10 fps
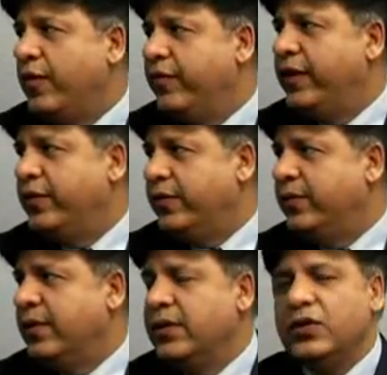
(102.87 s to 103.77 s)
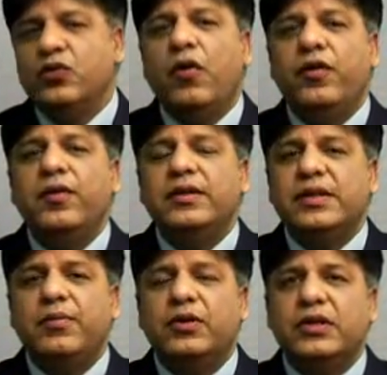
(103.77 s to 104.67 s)
overview to our
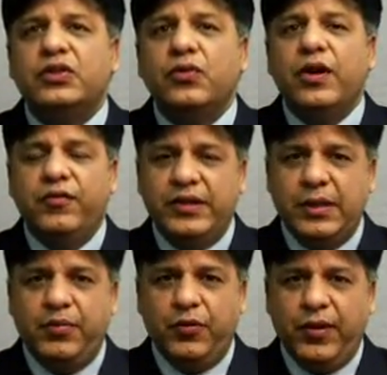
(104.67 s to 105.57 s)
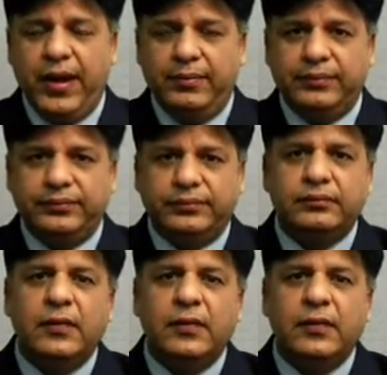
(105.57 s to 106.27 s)
viewers about the student visa program.